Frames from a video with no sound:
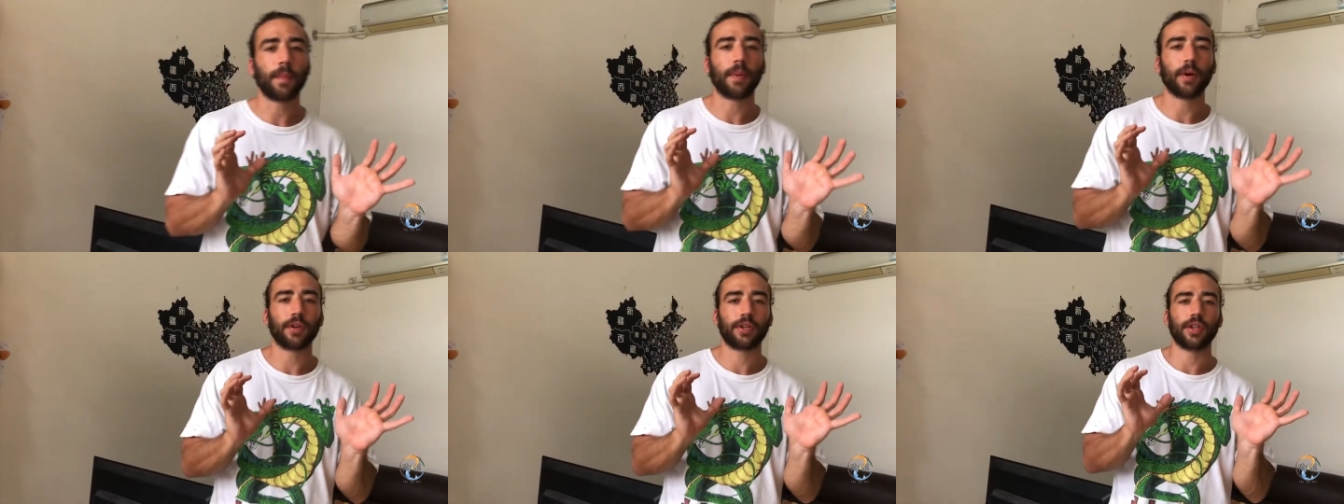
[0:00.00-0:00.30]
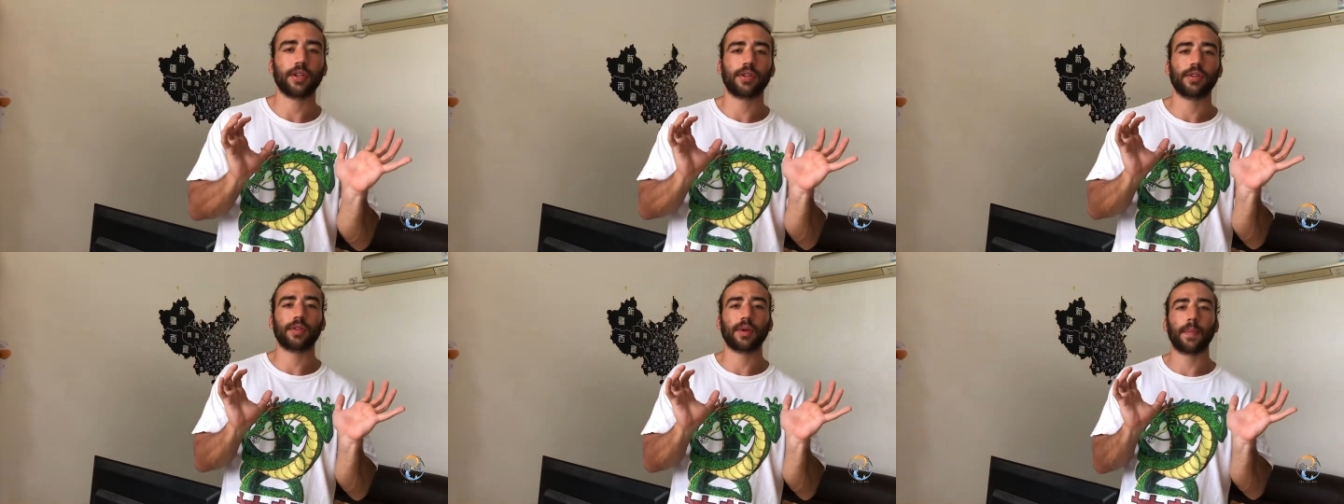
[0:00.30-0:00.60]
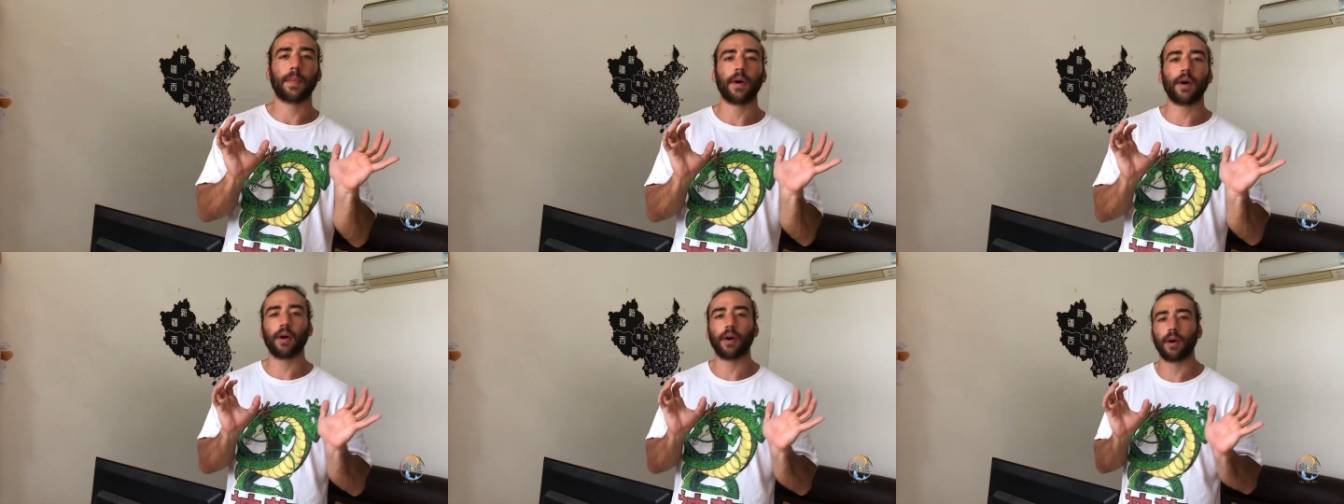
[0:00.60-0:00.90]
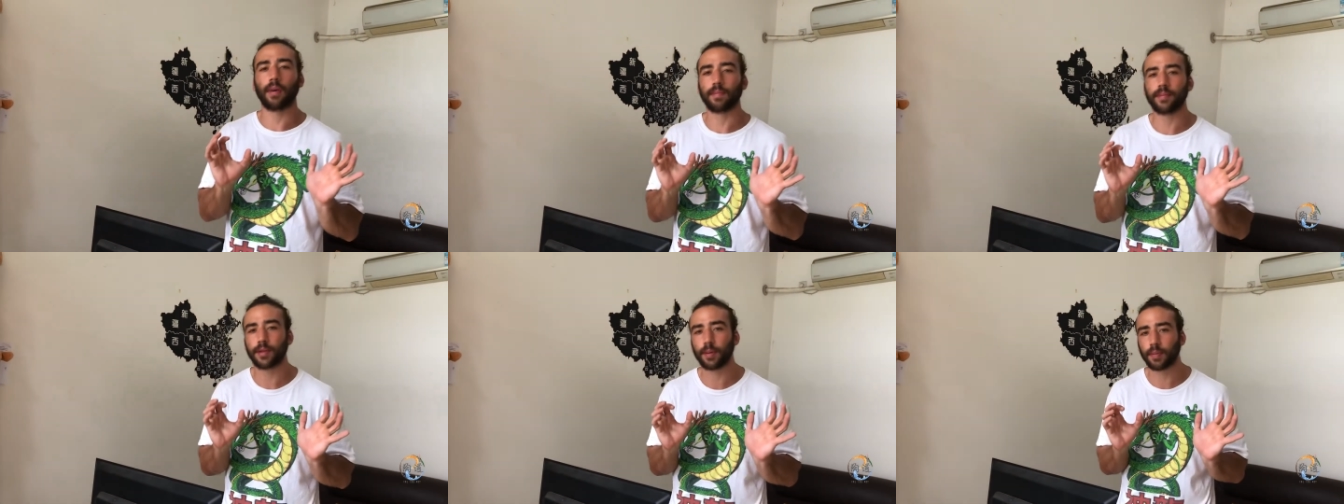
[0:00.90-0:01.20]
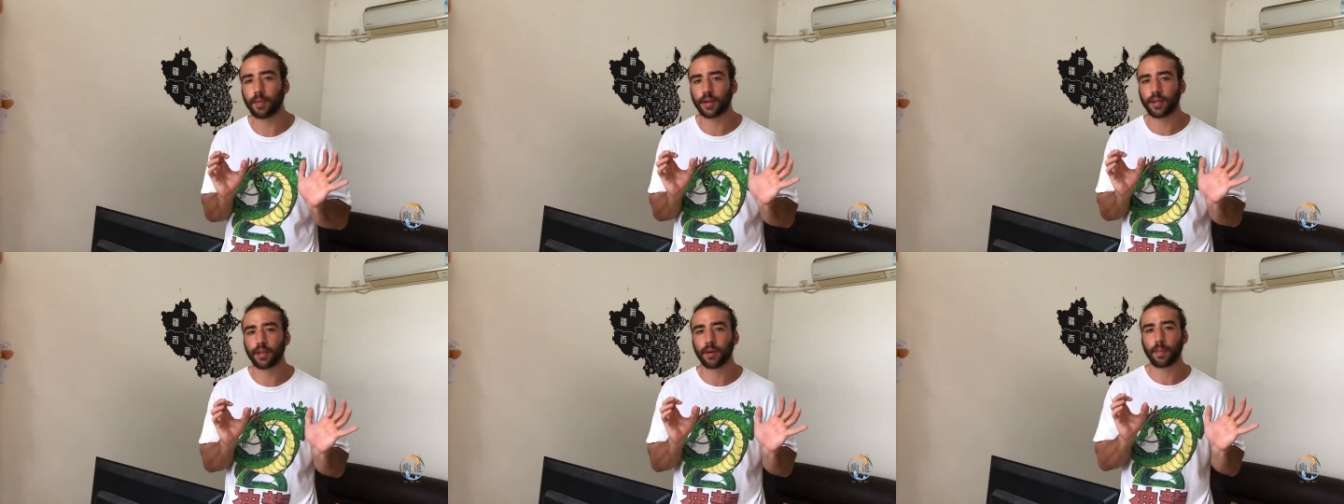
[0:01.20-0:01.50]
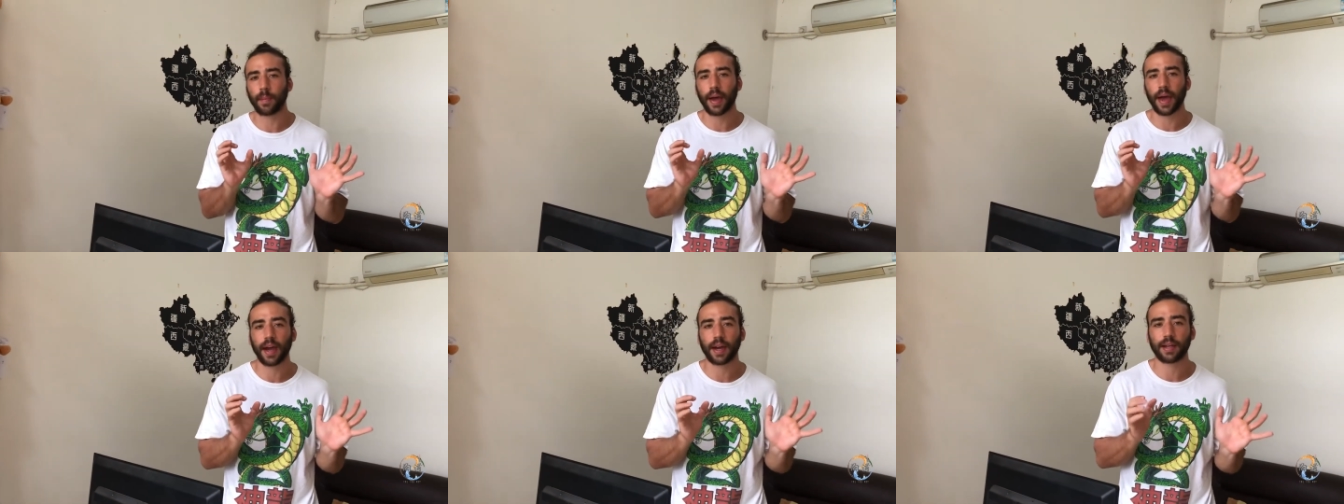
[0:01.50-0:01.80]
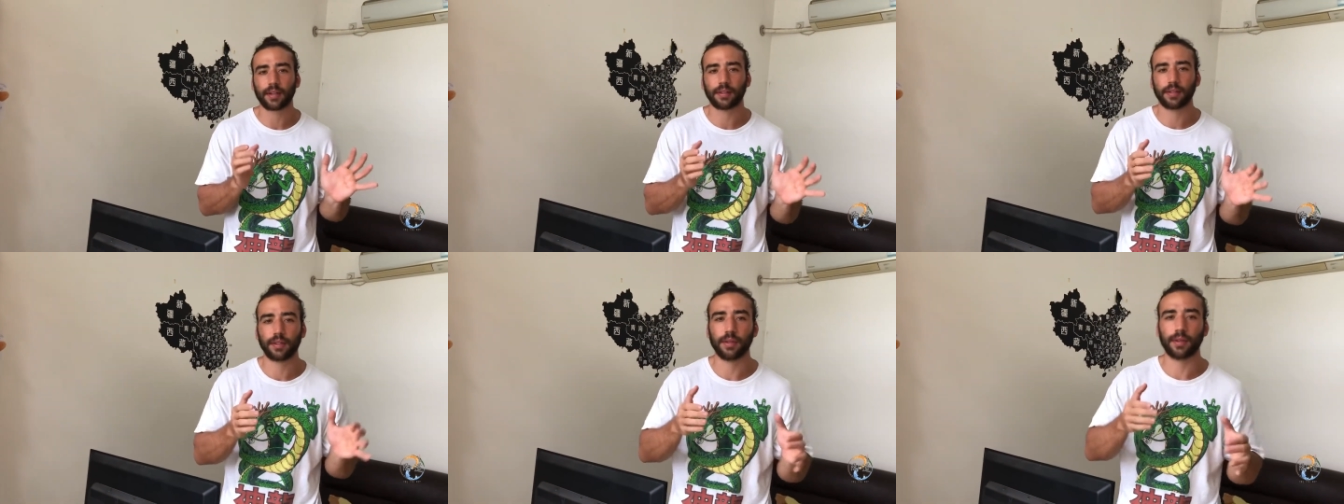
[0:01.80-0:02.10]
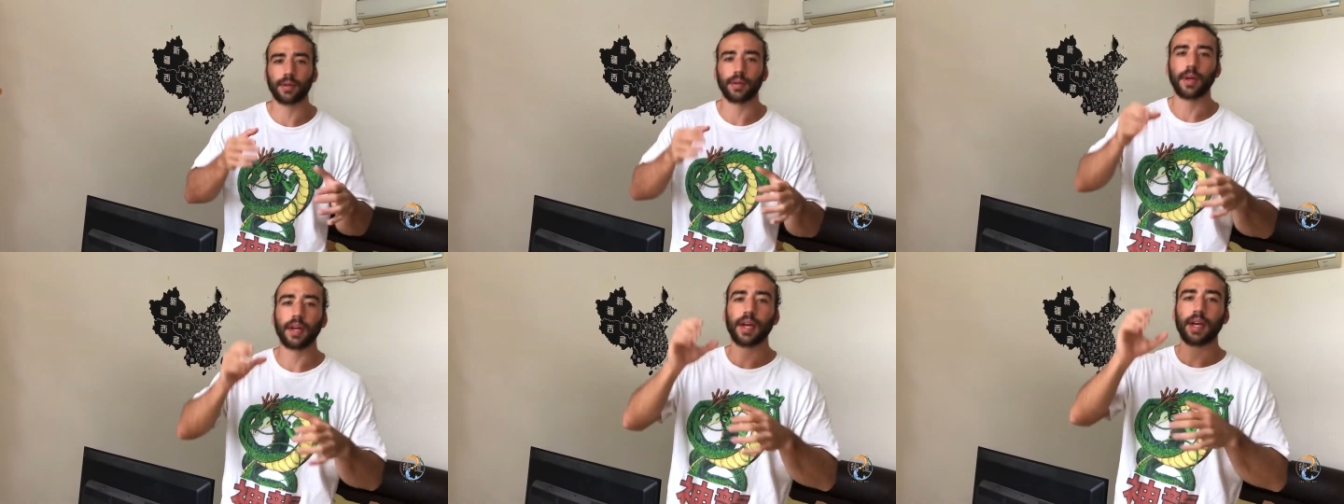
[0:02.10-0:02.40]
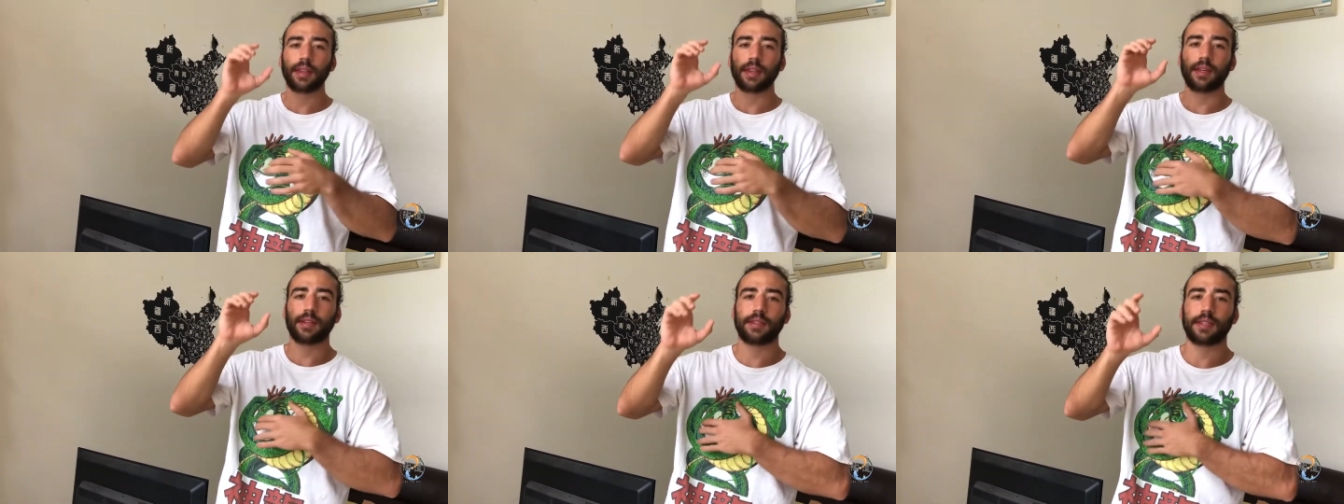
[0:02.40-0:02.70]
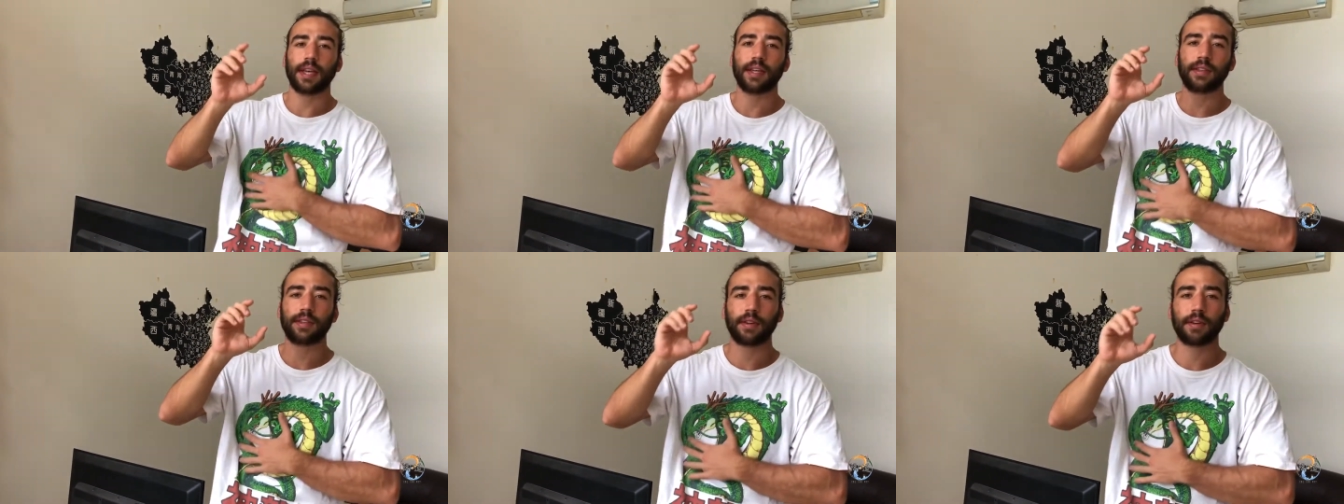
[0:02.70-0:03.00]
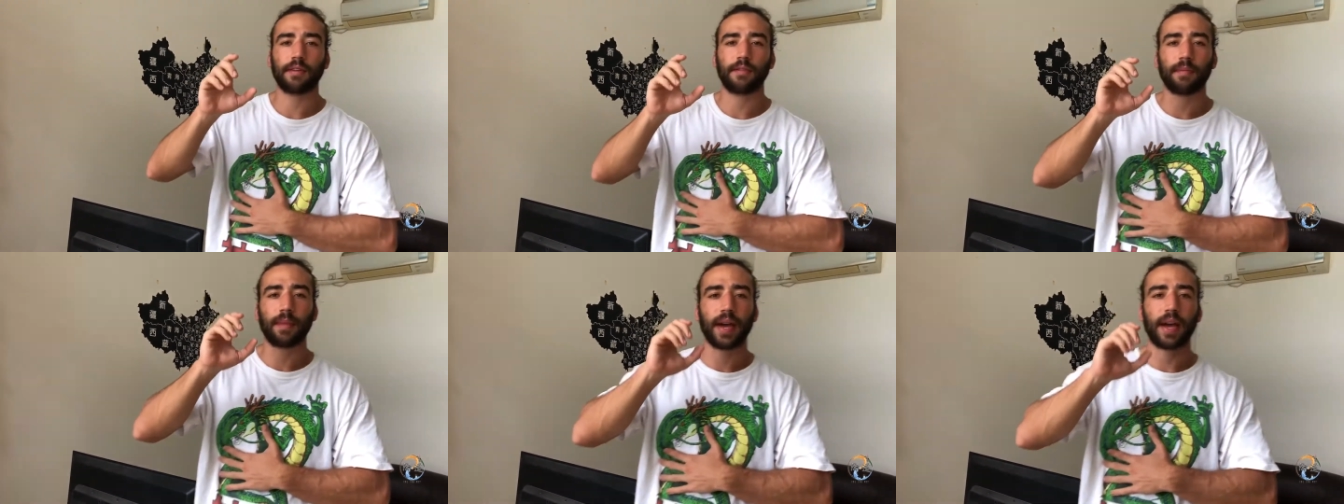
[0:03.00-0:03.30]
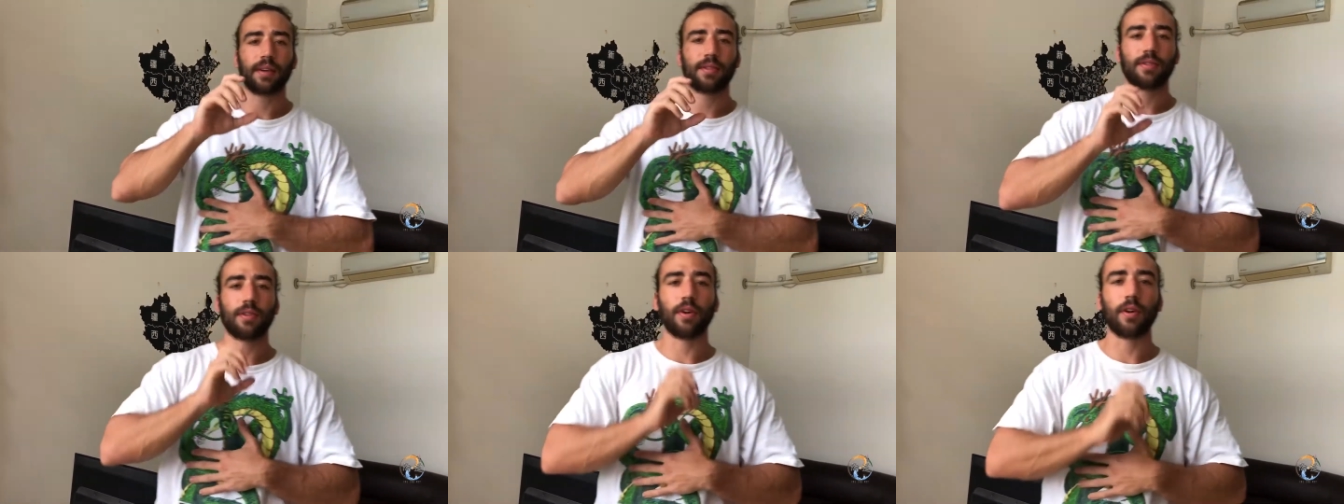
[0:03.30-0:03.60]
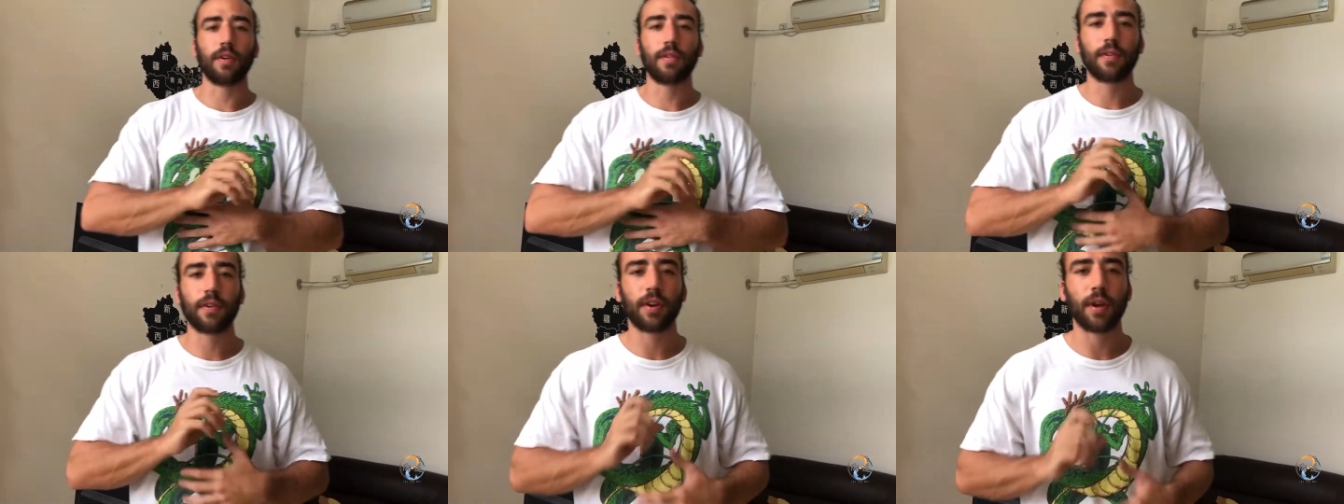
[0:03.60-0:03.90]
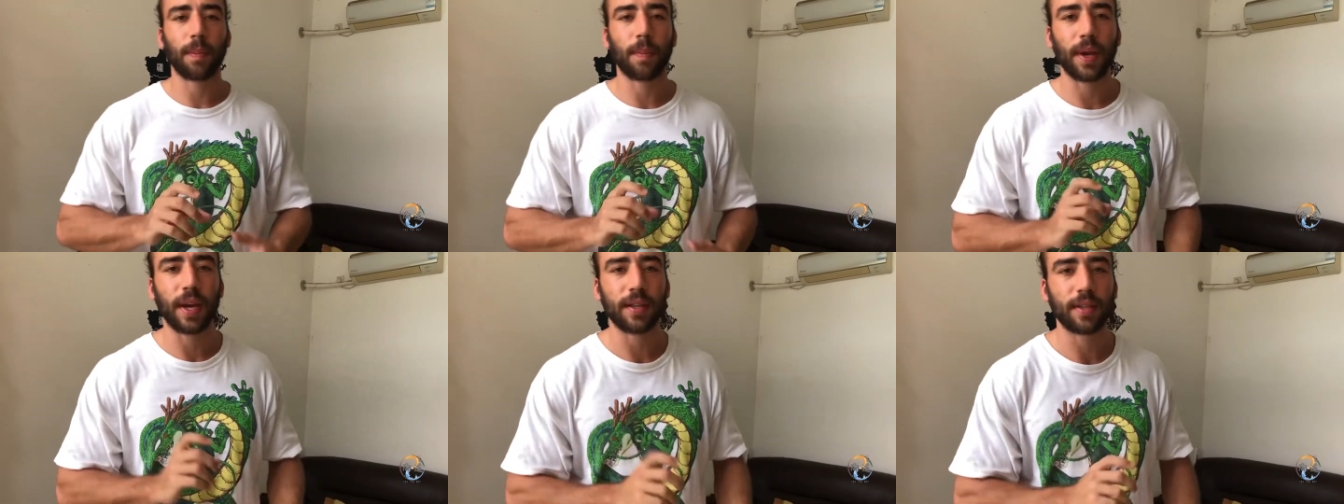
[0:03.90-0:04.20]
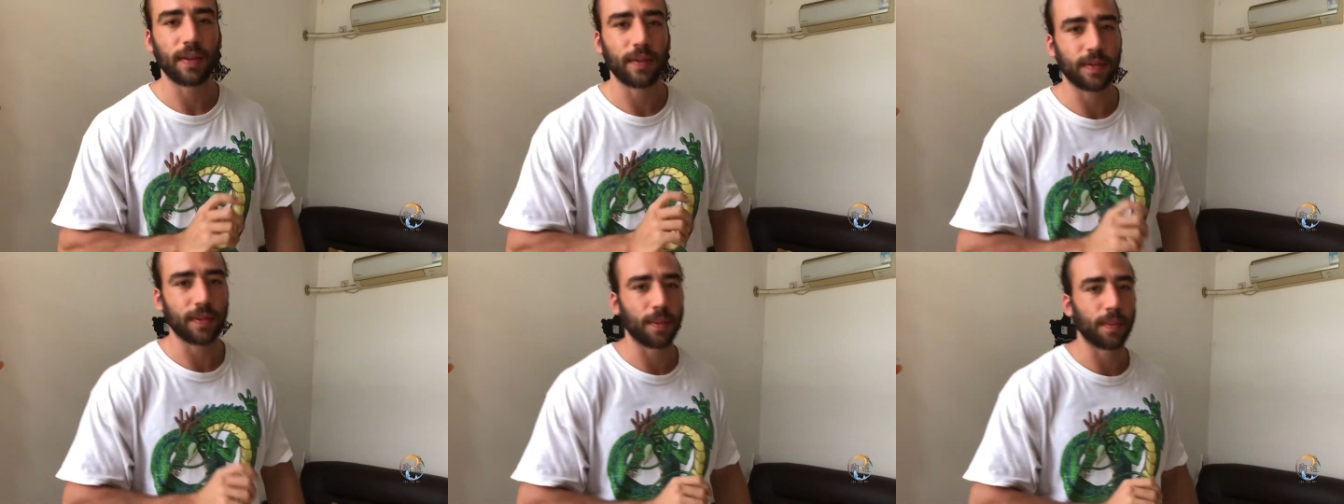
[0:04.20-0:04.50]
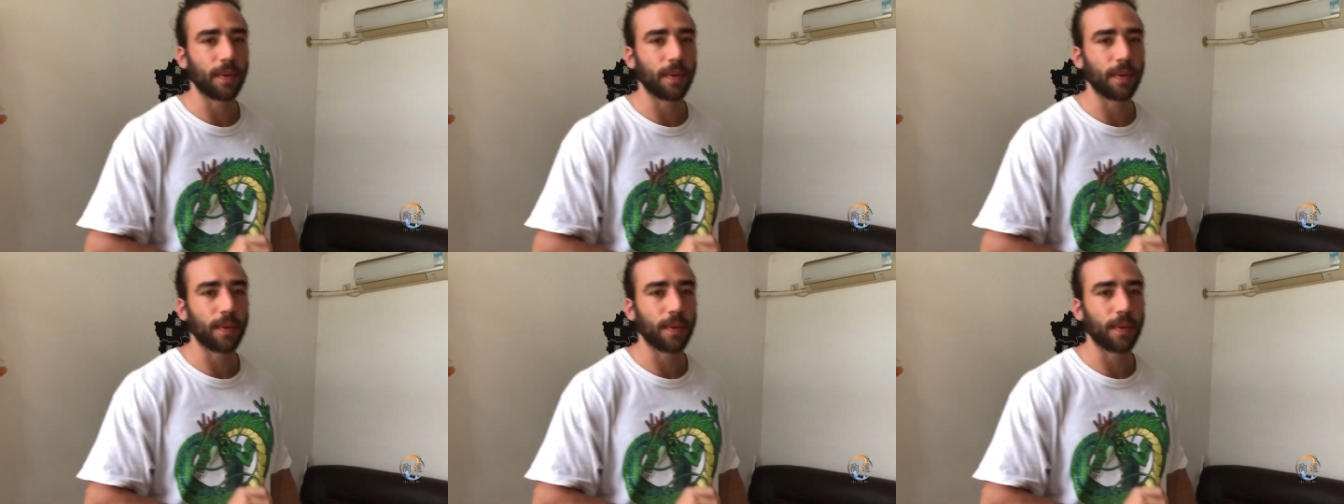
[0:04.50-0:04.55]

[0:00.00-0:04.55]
you'll push into the palm to bring you back to the center of mass over your base of